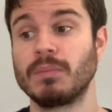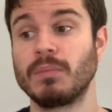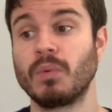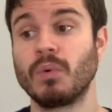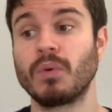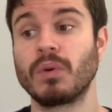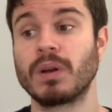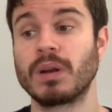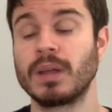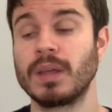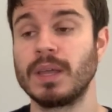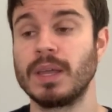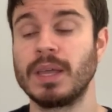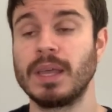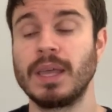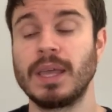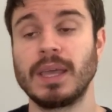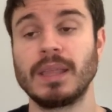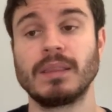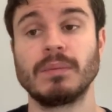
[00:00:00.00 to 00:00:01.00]
more
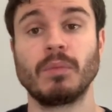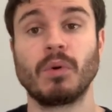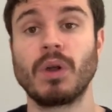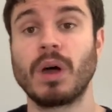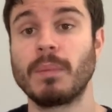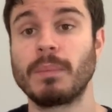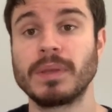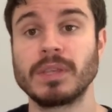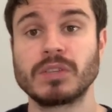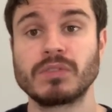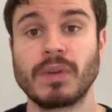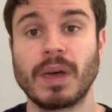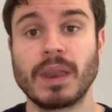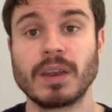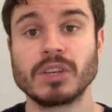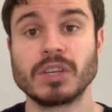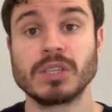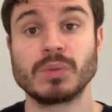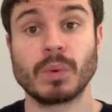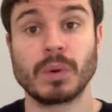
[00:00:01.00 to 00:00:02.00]
hopping
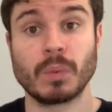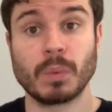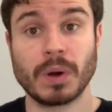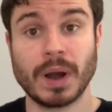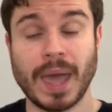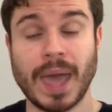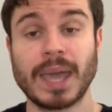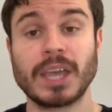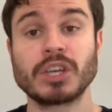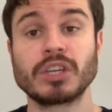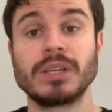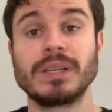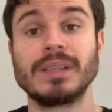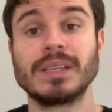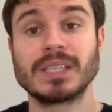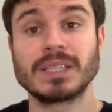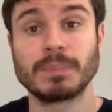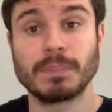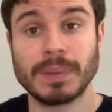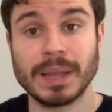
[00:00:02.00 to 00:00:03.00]
strategies where we're actually
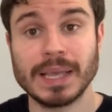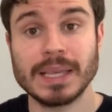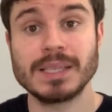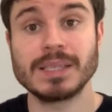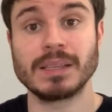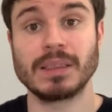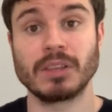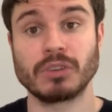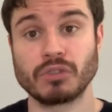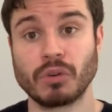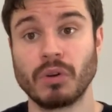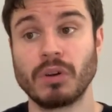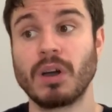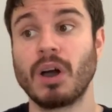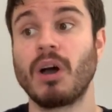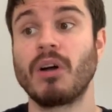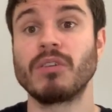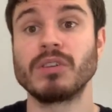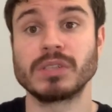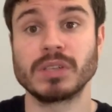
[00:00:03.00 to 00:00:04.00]
displacing the trunk
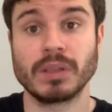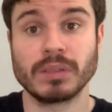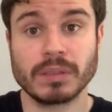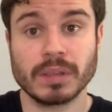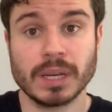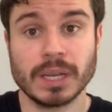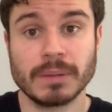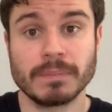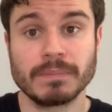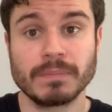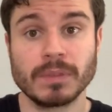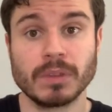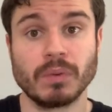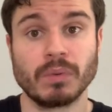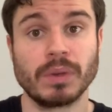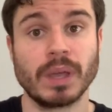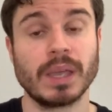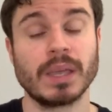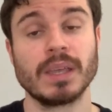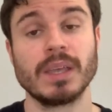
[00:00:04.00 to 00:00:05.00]
horizontally.
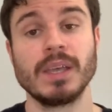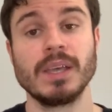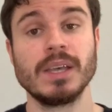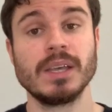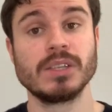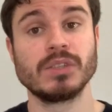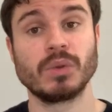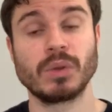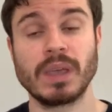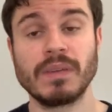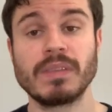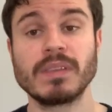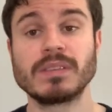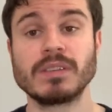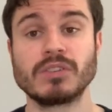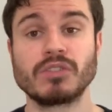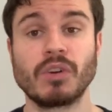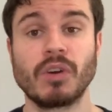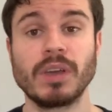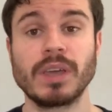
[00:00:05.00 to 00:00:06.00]
Okay, so give this
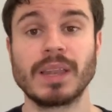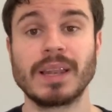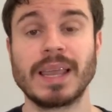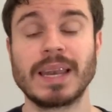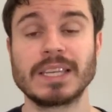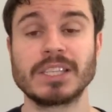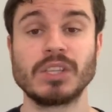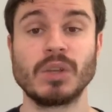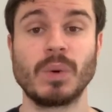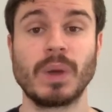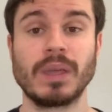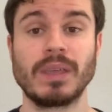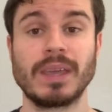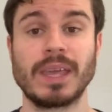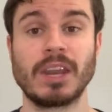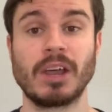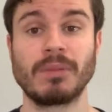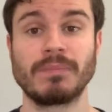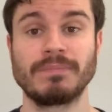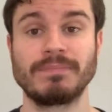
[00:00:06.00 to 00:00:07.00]
a try and let us know how you
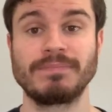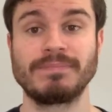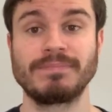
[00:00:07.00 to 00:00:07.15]
get on.